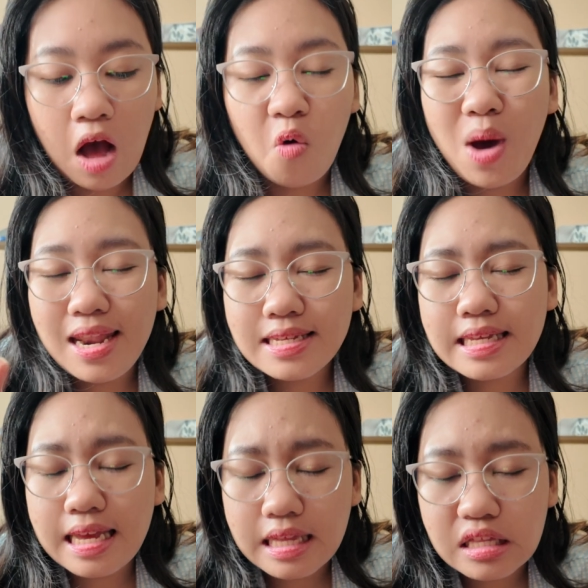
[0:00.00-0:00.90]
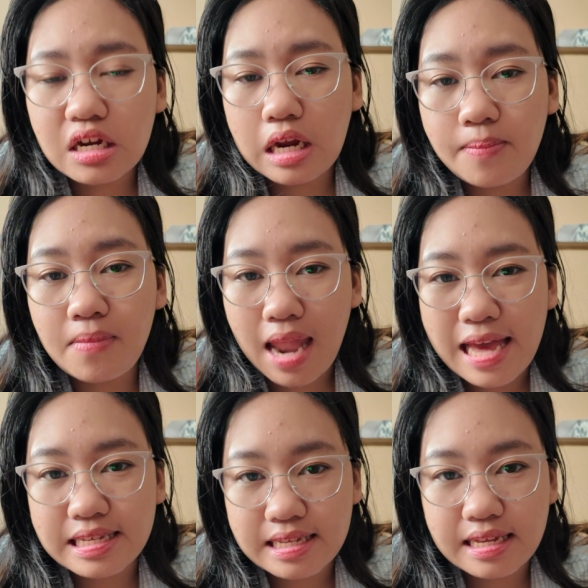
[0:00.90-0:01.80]
What is interim
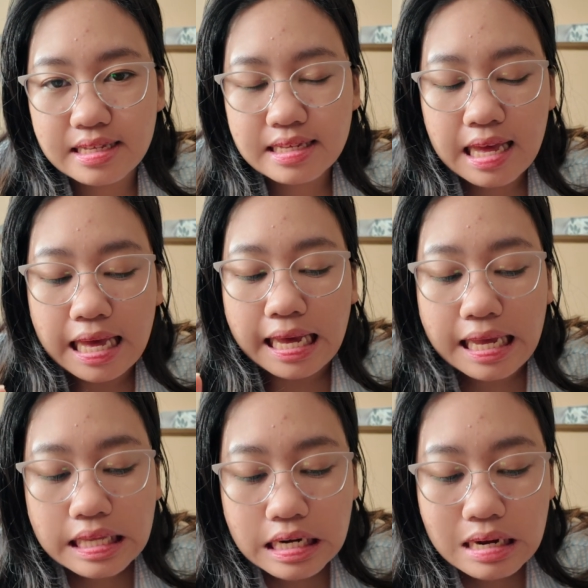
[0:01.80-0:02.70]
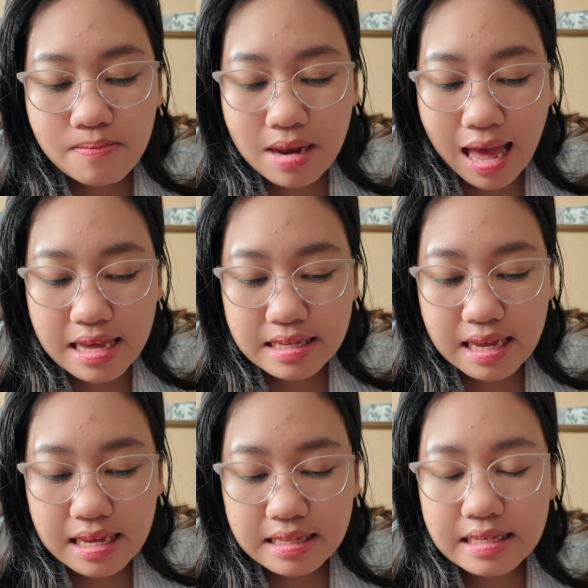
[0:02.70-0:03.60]
license? Interim
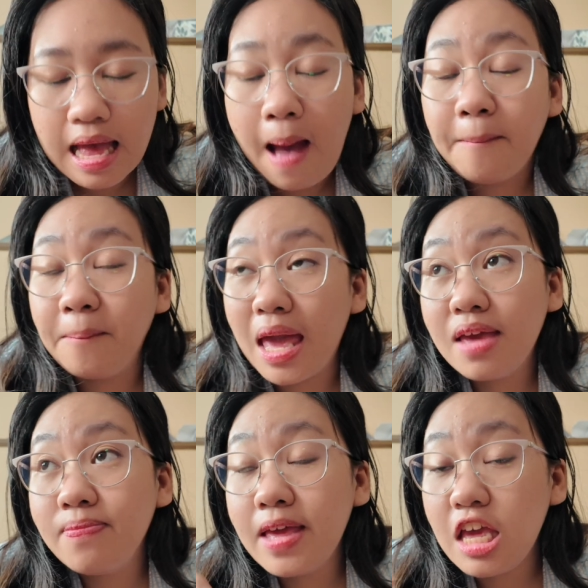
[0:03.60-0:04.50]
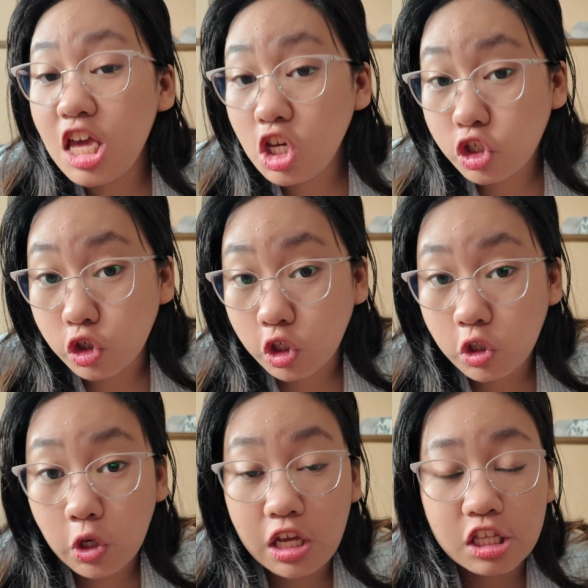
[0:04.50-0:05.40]
license may be issued
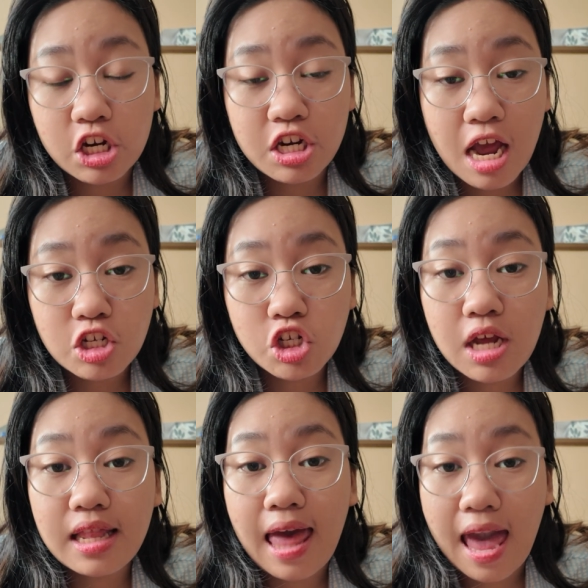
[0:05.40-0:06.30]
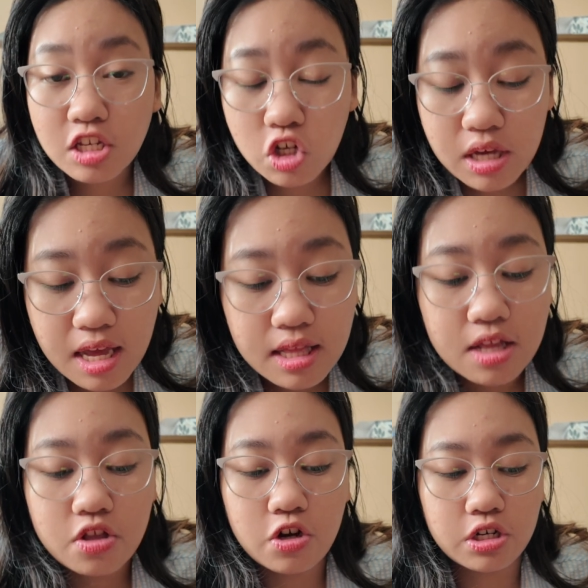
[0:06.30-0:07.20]
to international educated
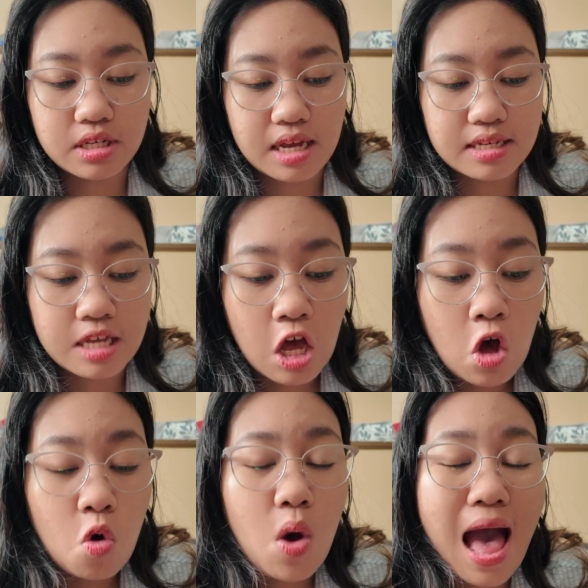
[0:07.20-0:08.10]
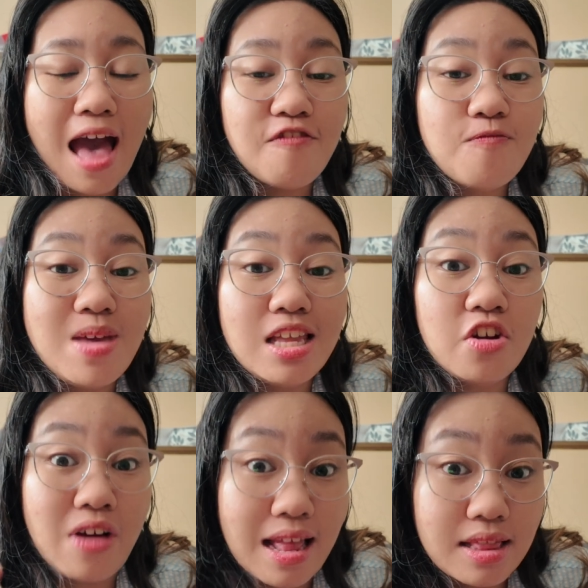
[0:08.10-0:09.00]
nurses who have been
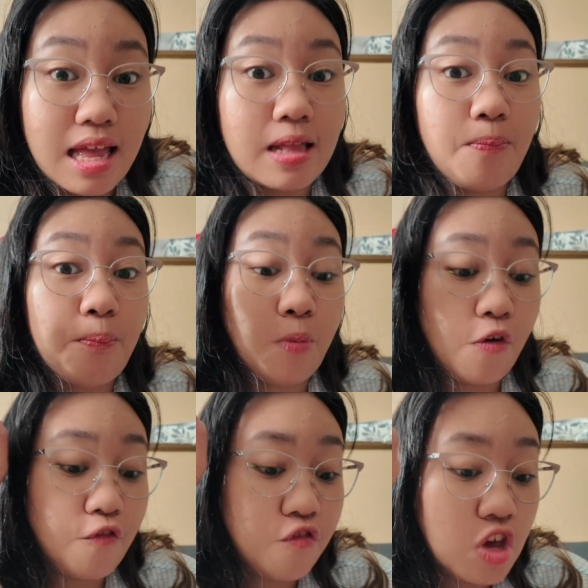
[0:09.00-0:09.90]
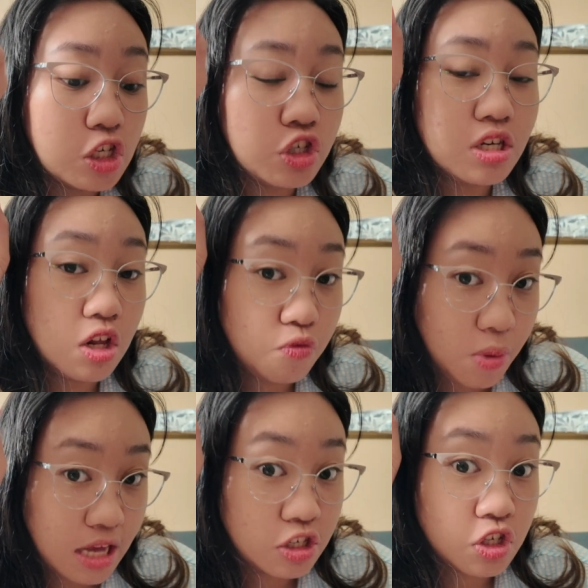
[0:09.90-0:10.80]
granted provisional
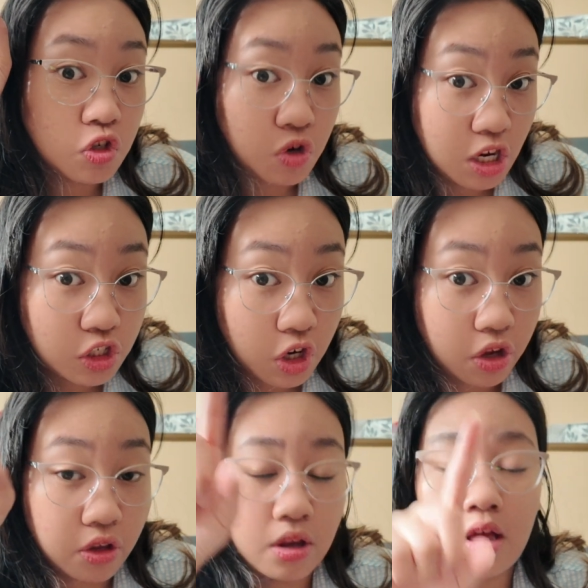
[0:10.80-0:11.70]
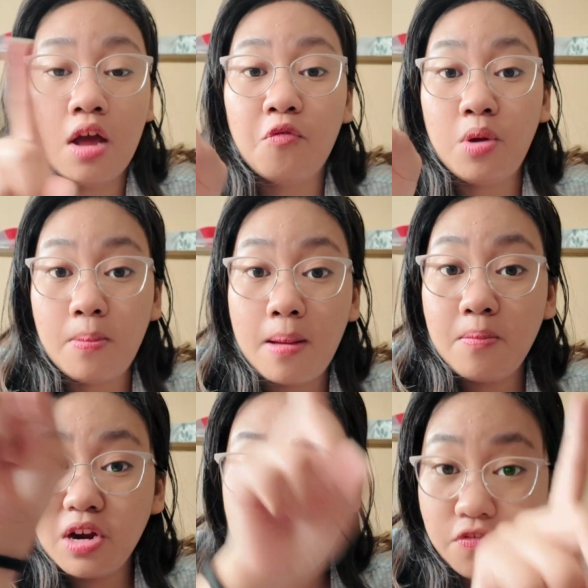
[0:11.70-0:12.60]
registration. Remember
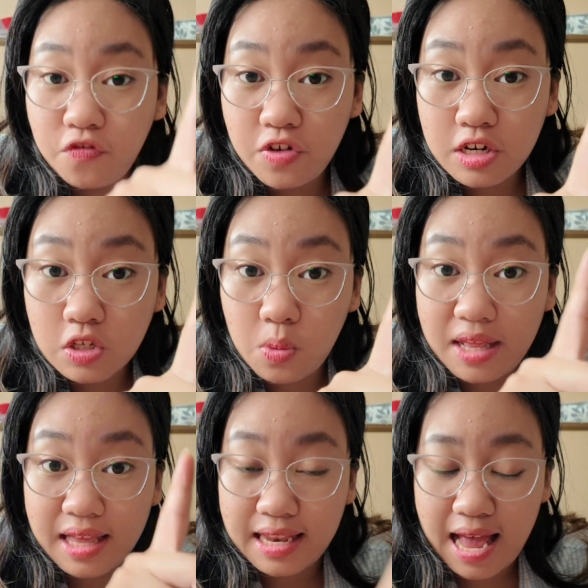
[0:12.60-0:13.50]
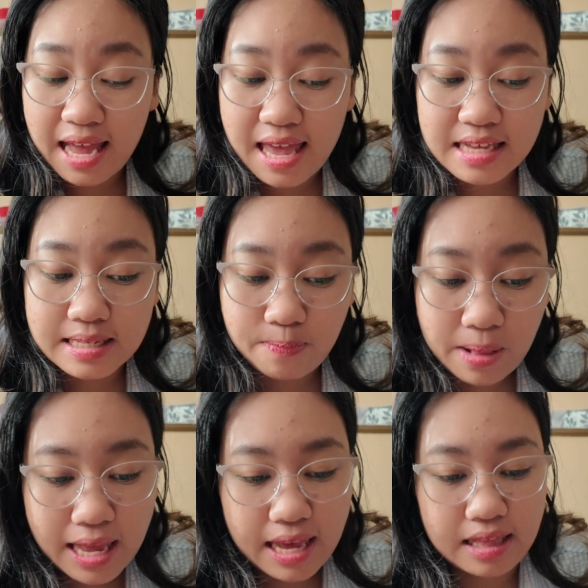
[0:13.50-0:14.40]
the first one that I
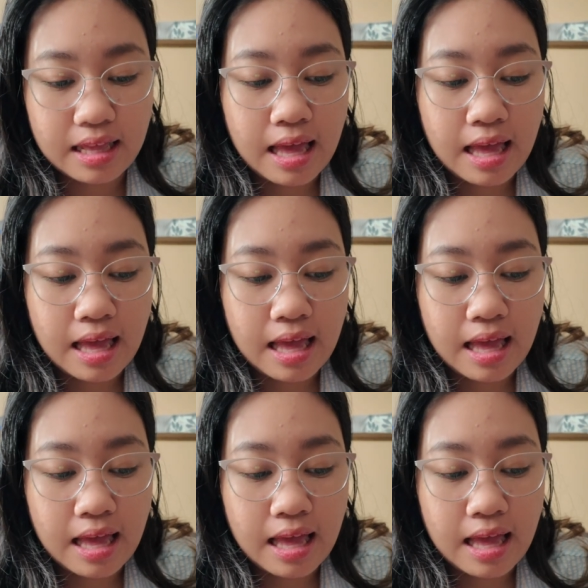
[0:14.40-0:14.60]
explained.